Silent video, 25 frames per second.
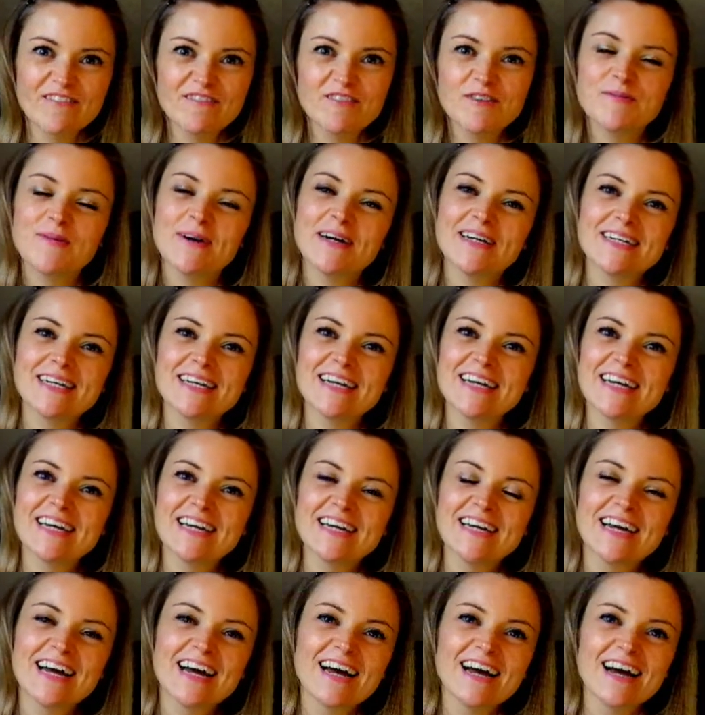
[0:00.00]

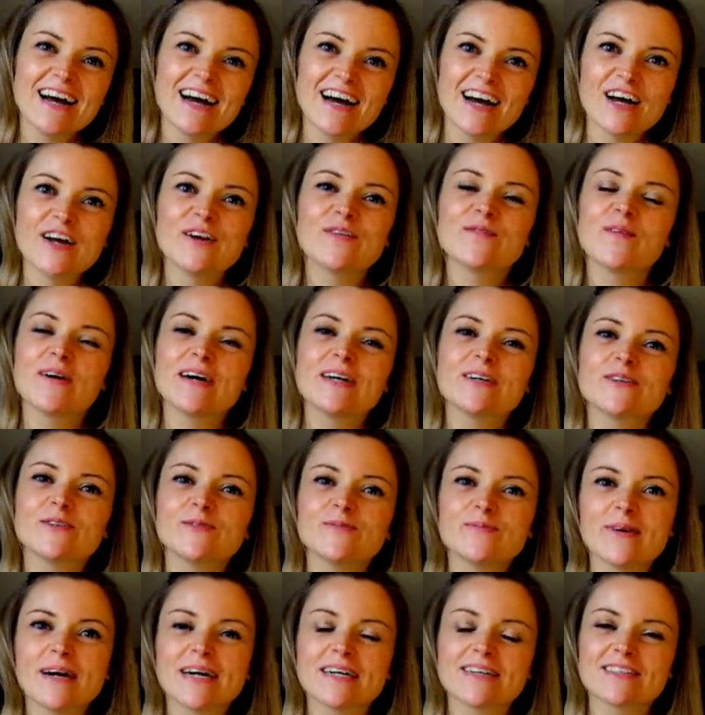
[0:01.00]
everybody, and
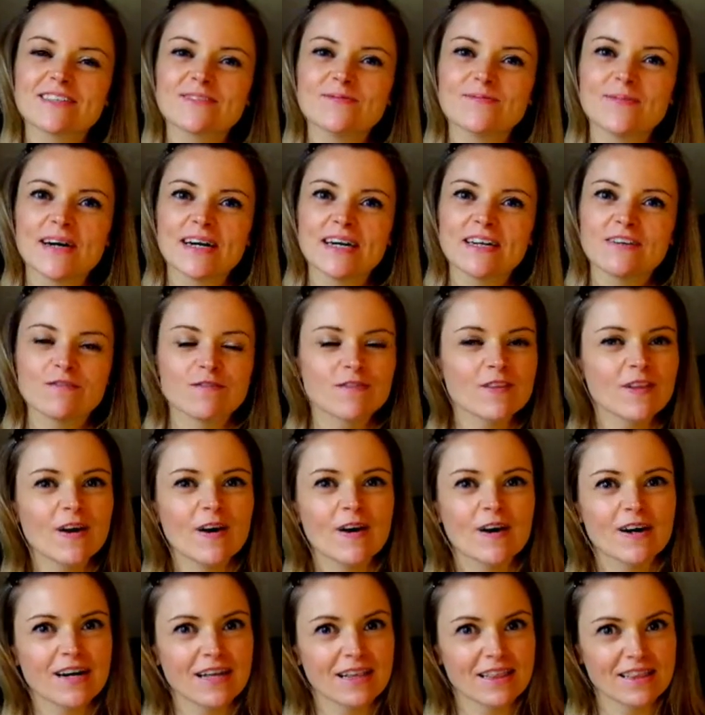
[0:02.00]
welcome back to my
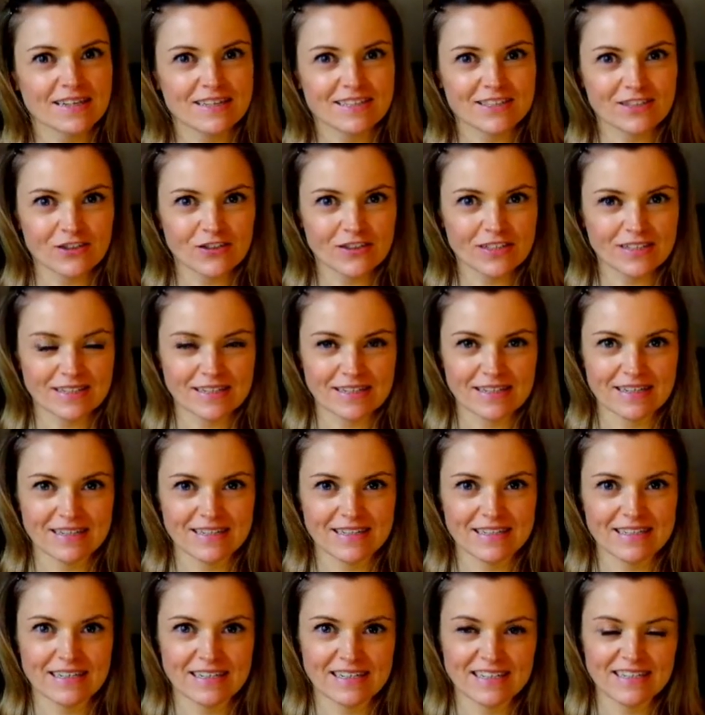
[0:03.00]
vlog Little
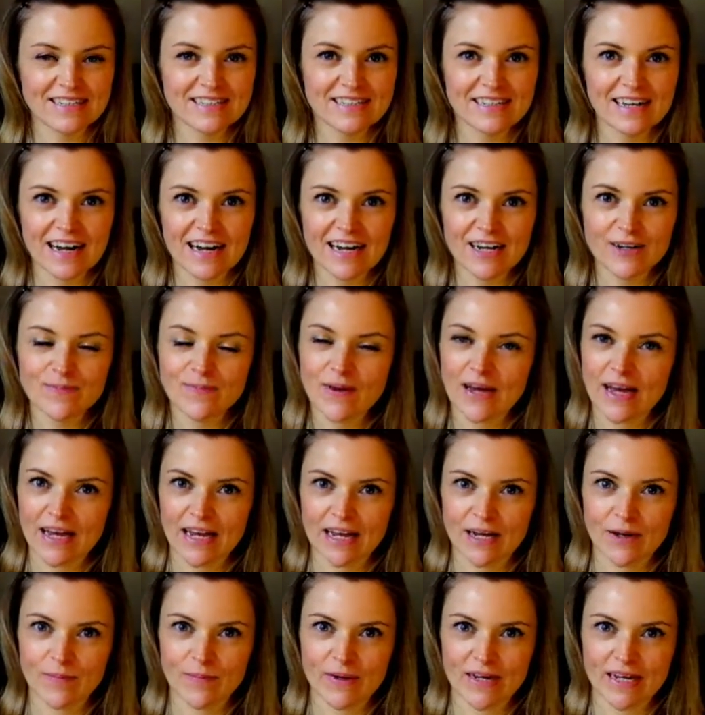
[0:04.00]
Stitches. I'm
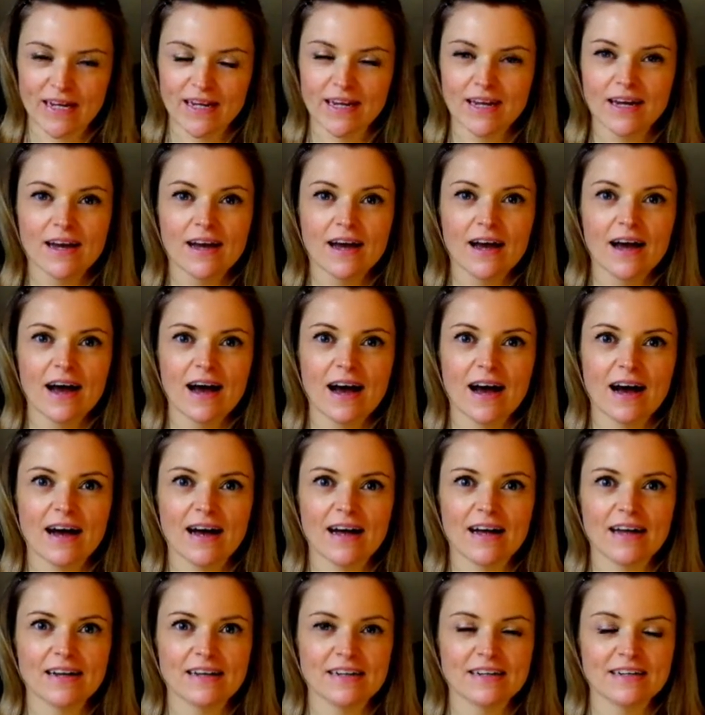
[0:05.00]
Amy,
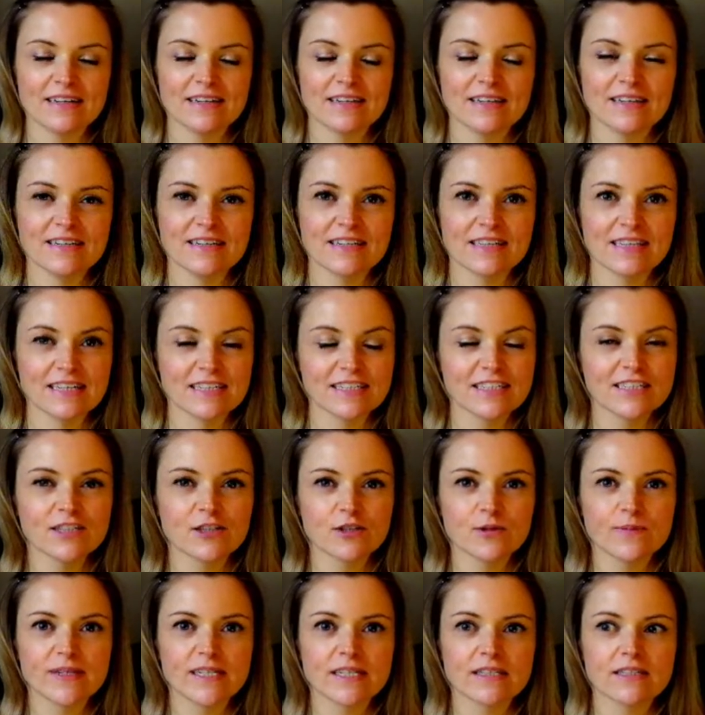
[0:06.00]
and this is
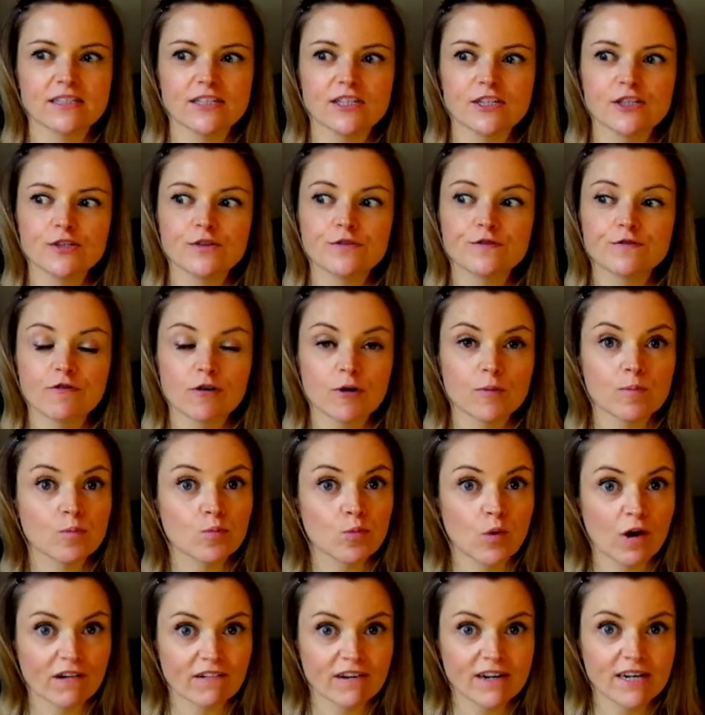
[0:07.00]
coming to you from
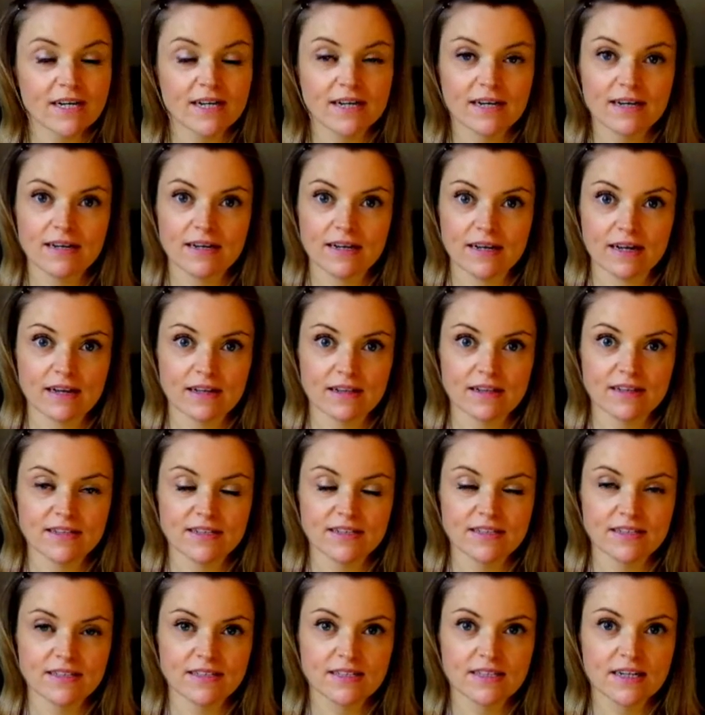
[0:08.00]
Warwick in
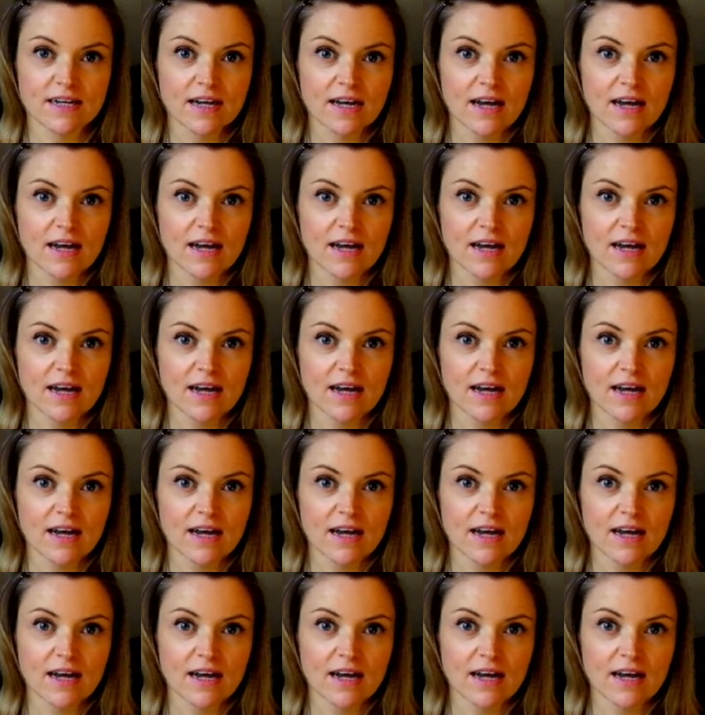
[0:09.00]
England,